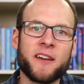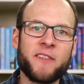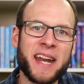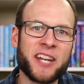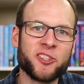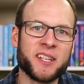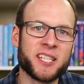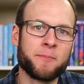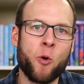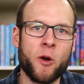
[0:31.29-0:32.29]
financially
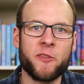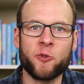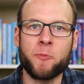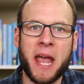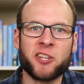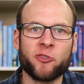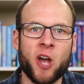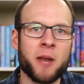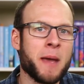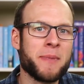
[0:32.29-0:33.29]
support through
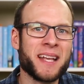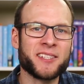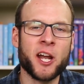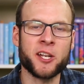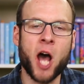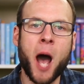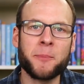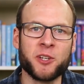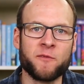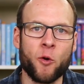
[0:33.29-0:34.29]
Patreon, maybe that's not an
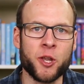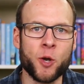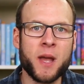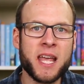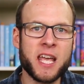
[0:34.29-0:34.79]
option for you.